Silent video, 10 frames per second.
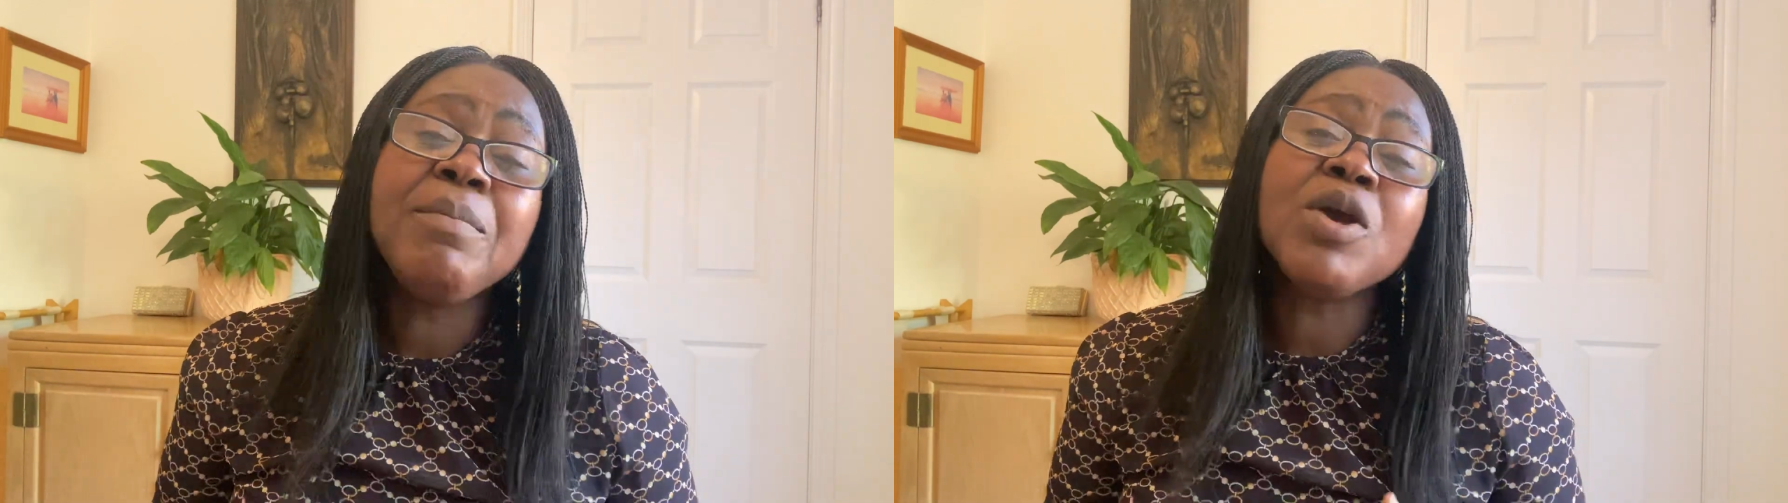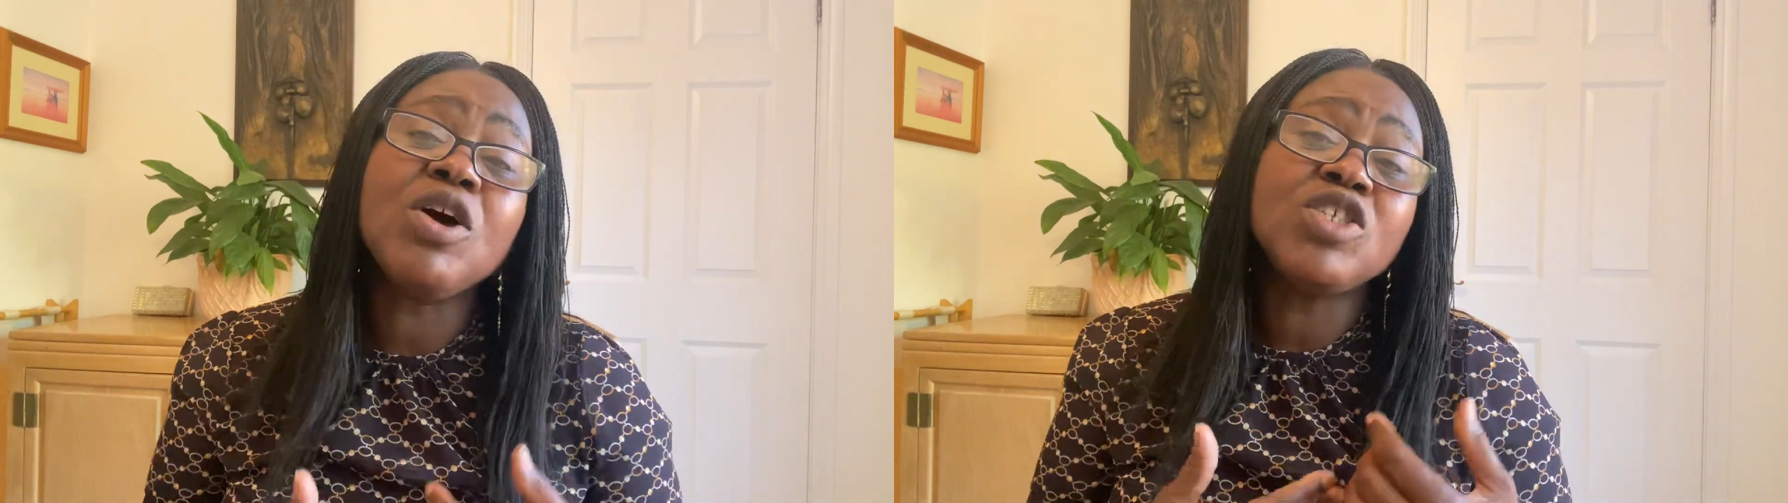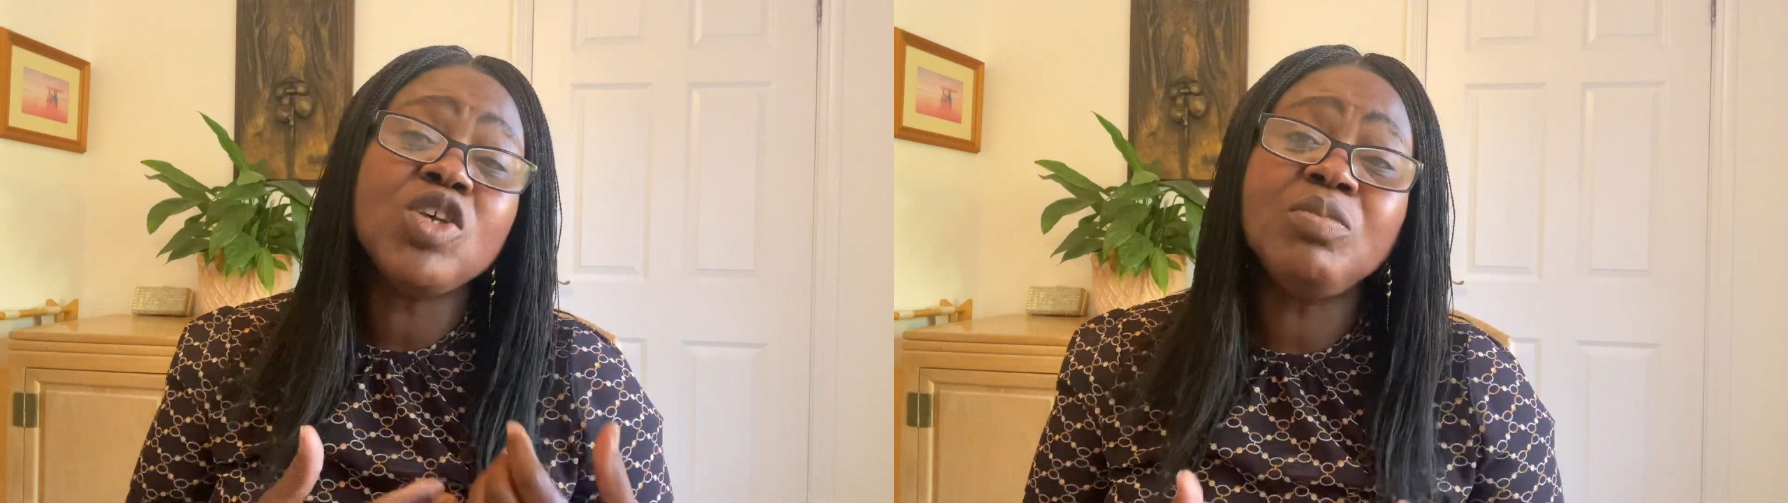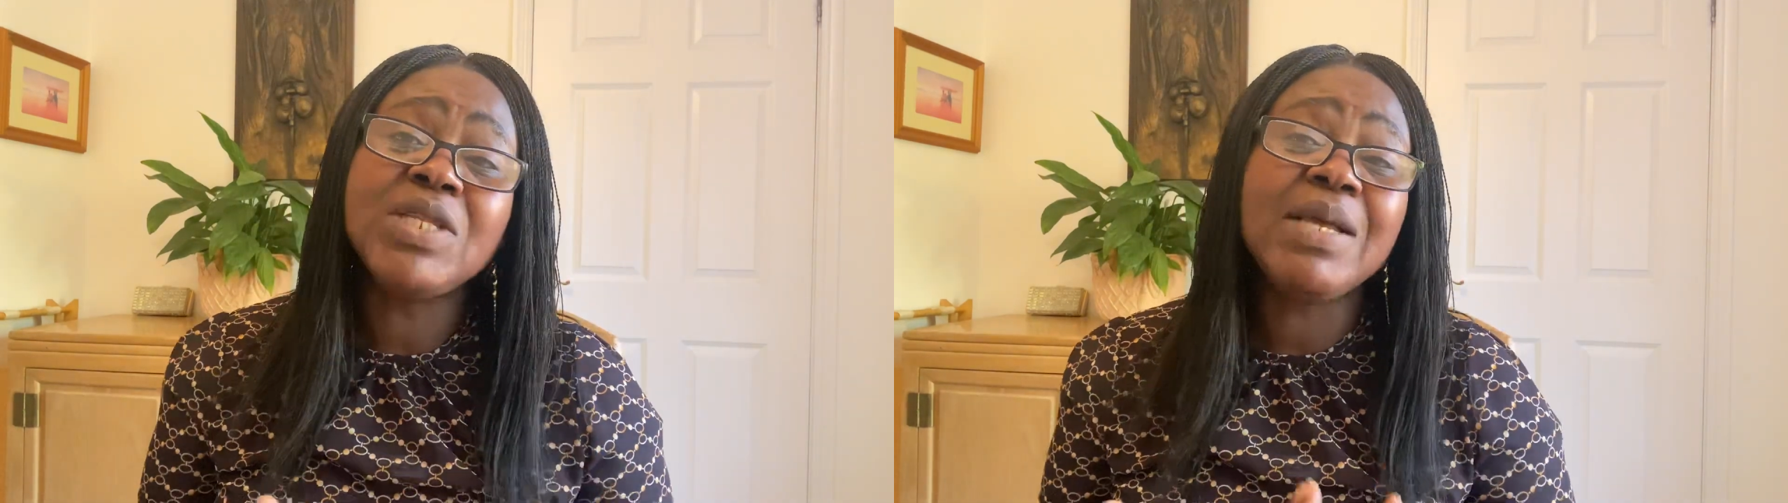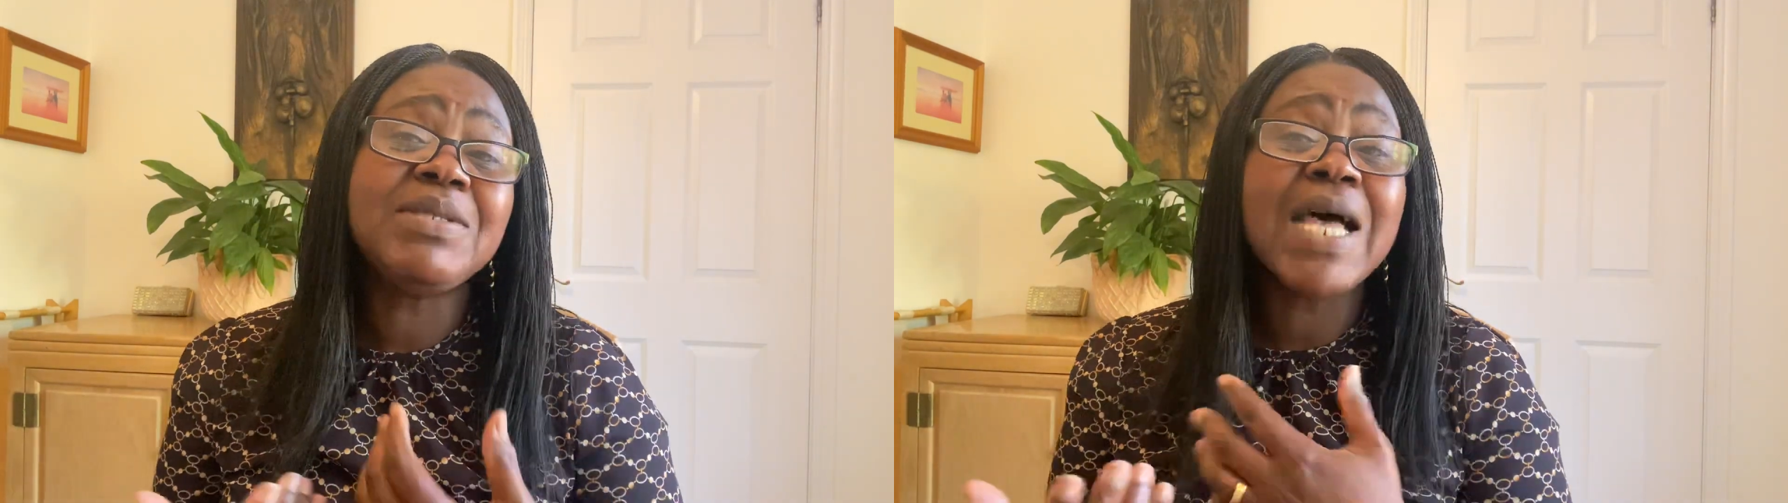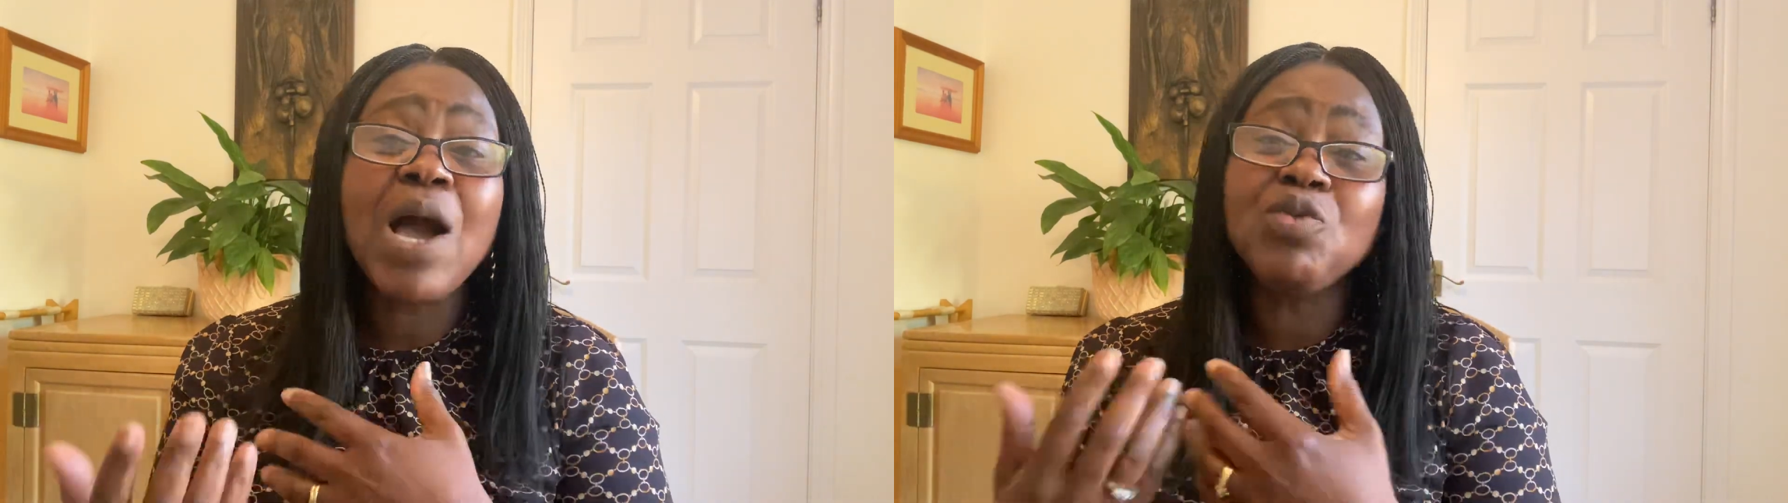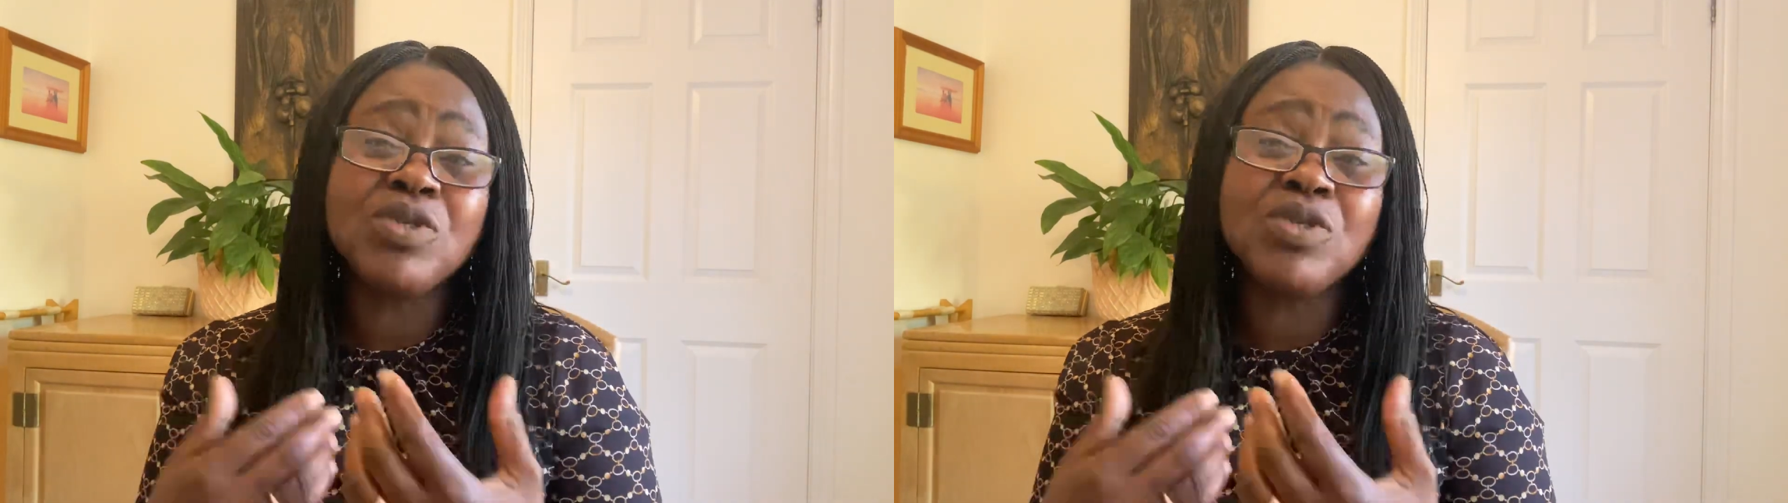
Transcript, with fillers: because sometimes how